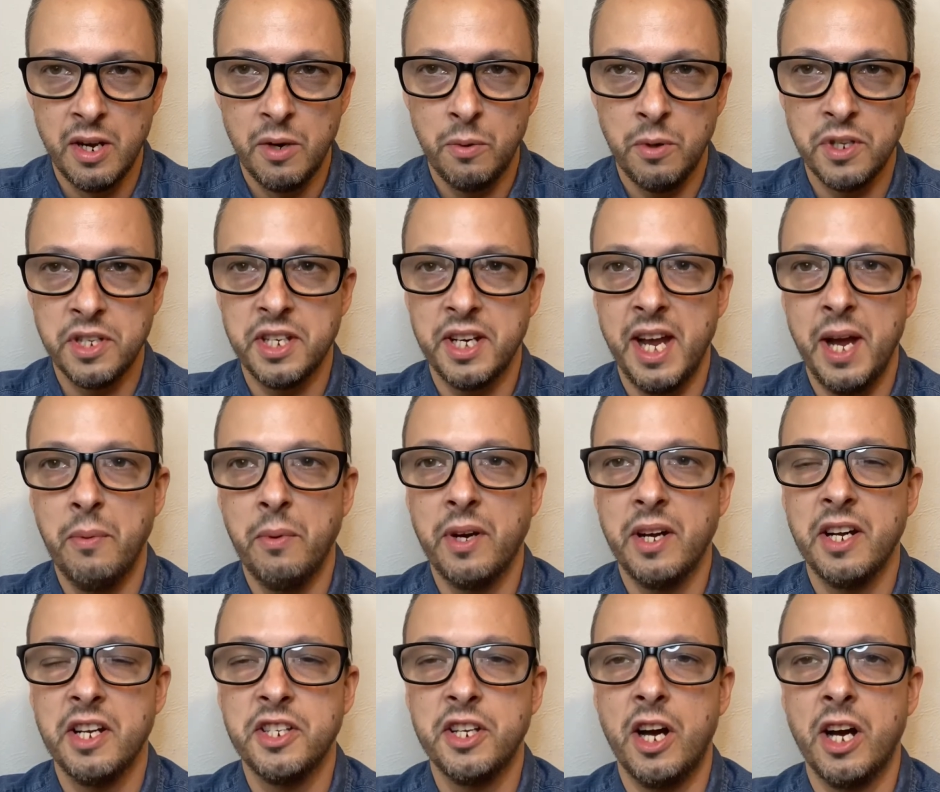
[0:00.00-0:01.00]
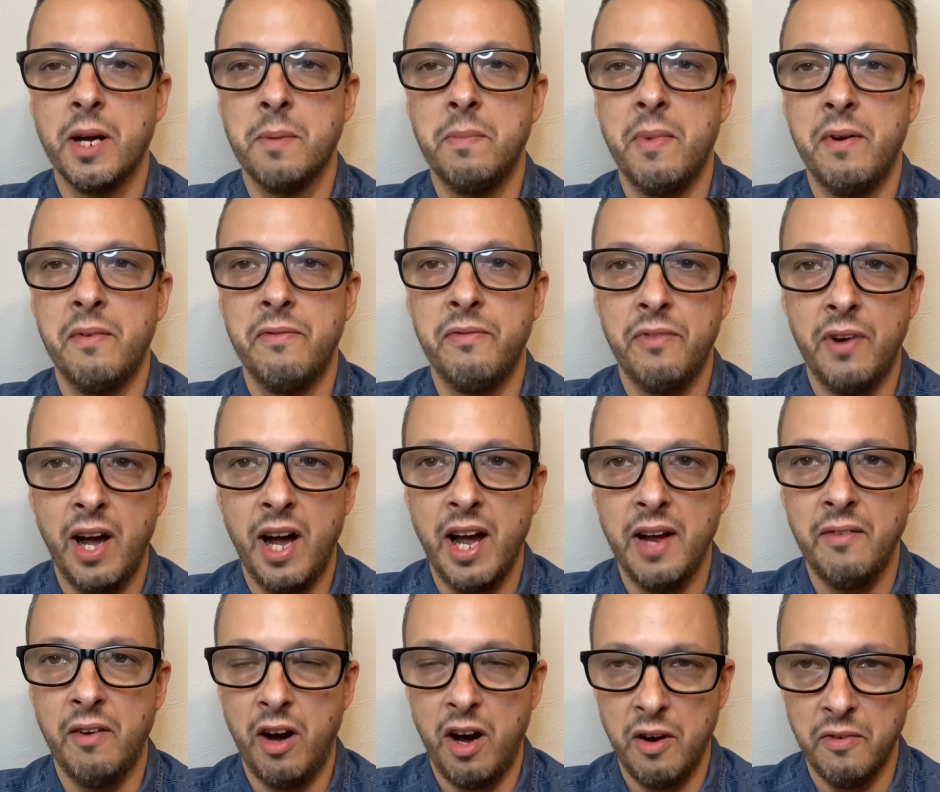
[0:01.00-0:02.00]
Well, today we're going to talk about
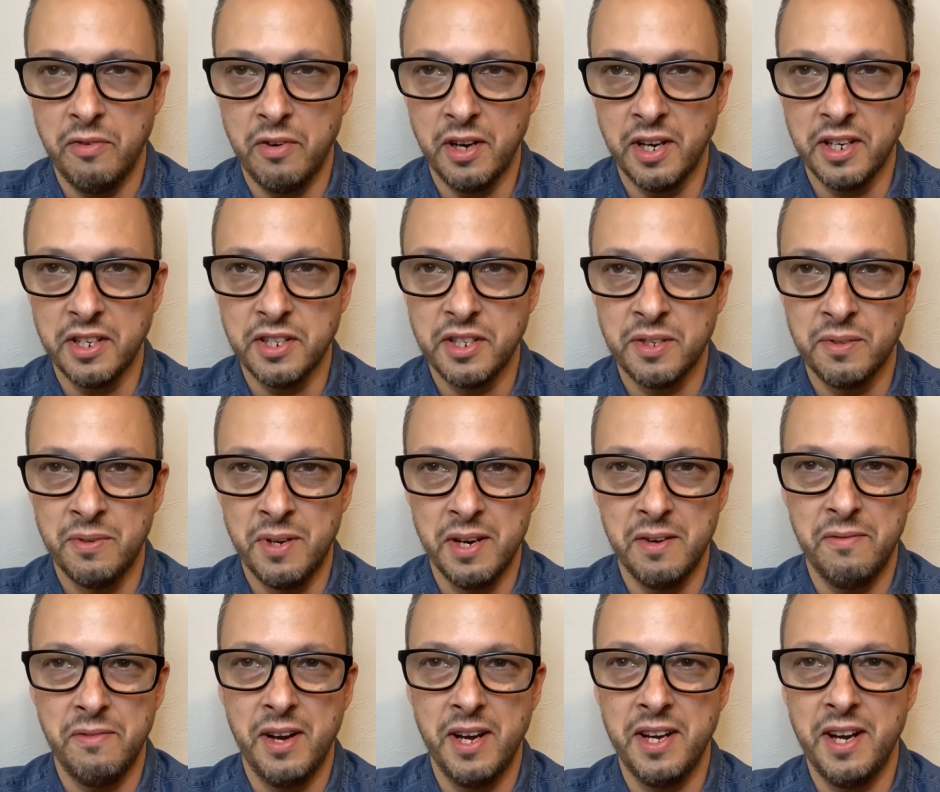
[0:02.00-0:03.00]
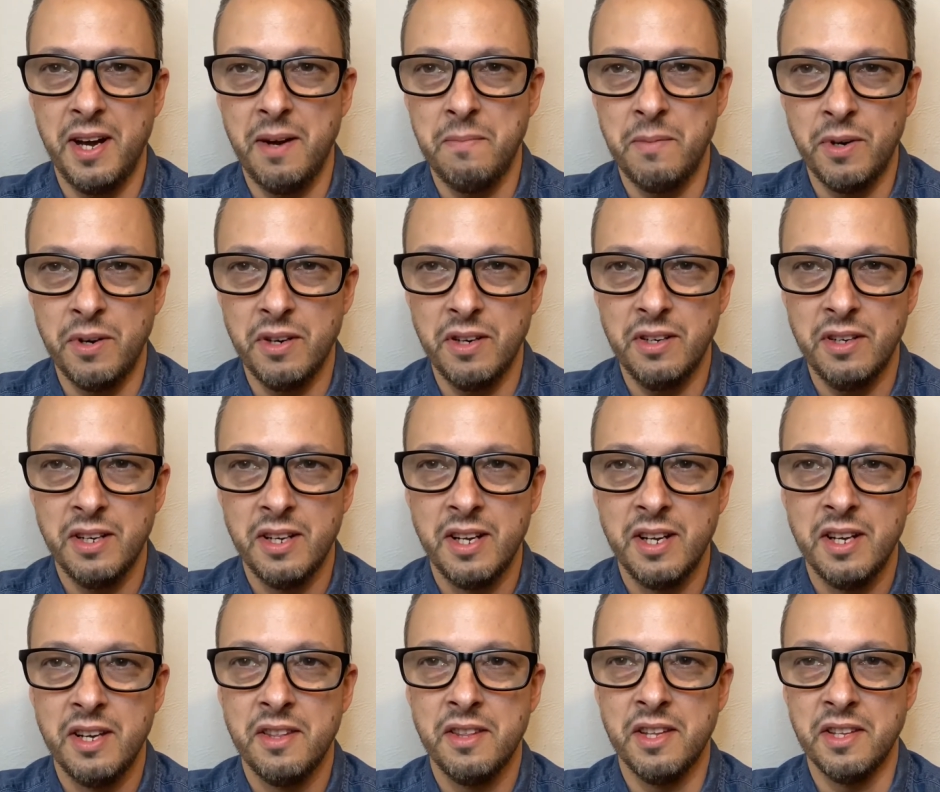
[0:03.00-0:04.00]
5 offerings. Want to find out more?
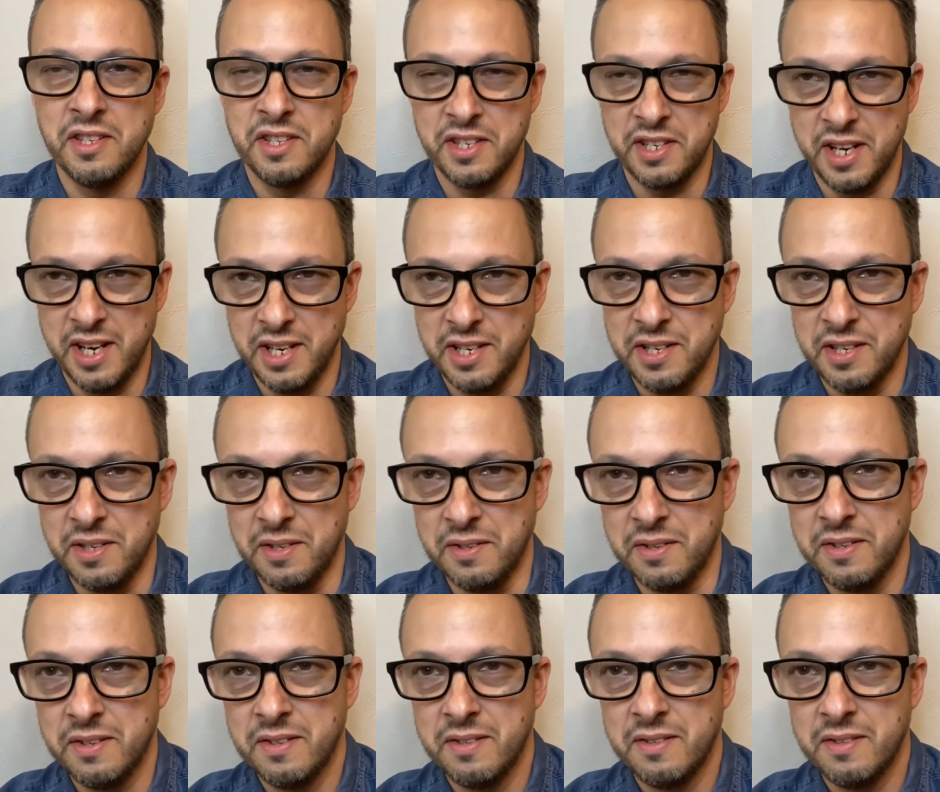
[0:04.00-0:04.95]
Then stay tuned.